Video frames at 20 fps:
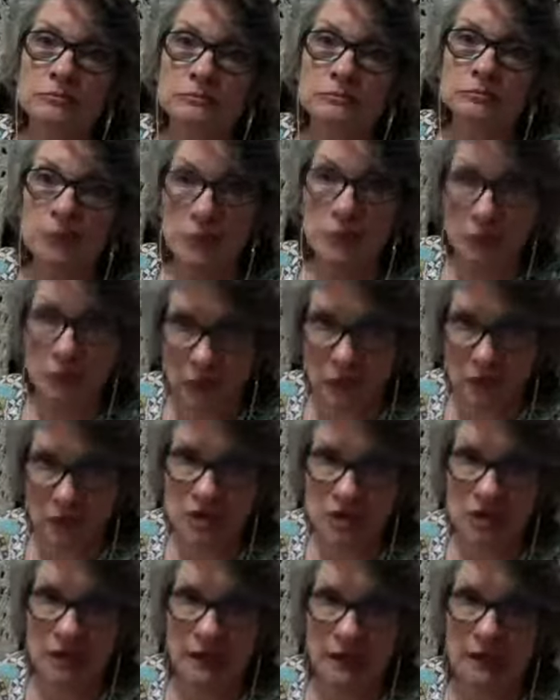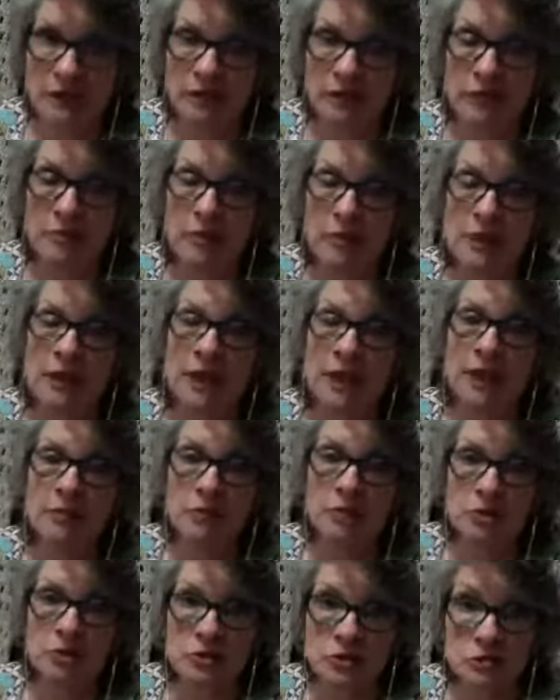But fortunately for me, I'm
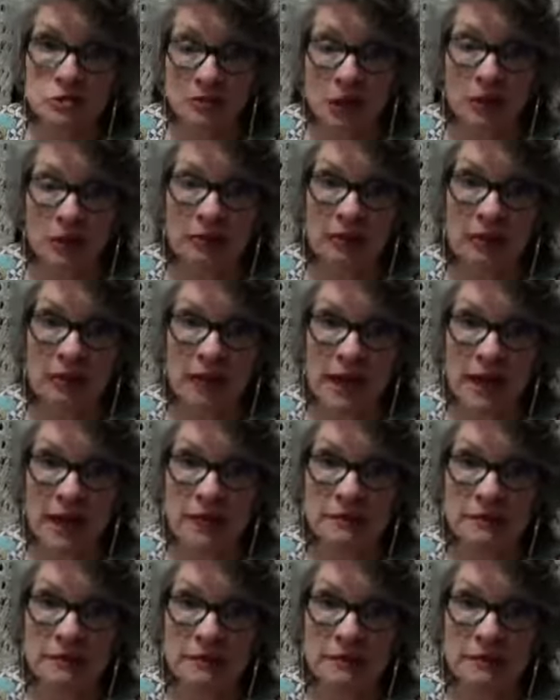too smart for that.